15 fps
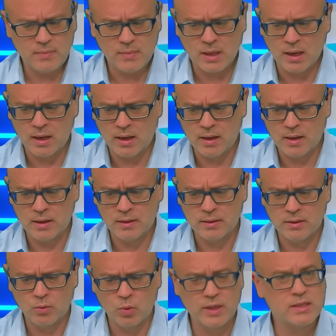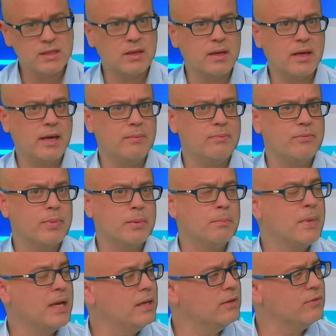The Western Cape
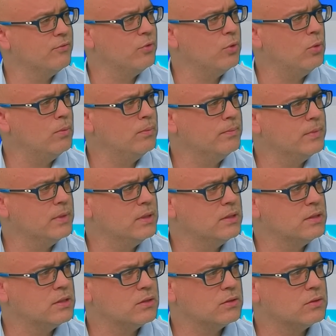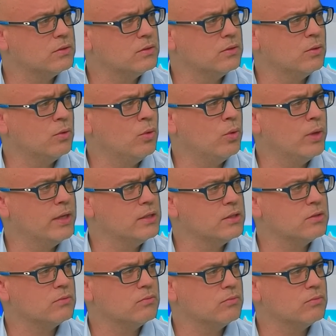maiden form is always